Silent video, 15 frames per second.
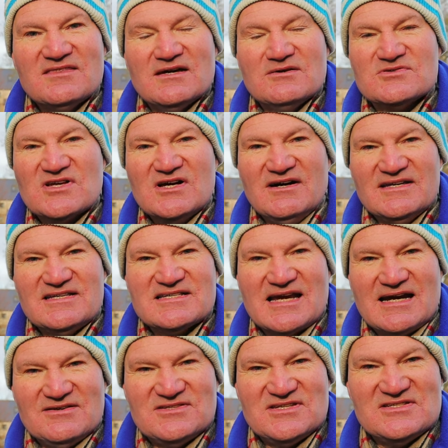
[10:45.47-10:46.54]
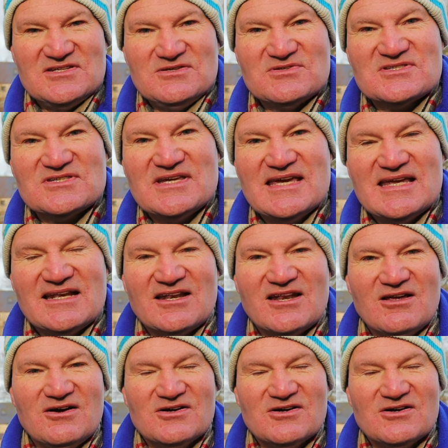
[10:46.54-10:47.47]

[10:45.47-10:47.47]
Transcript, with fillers: those ice houses you see in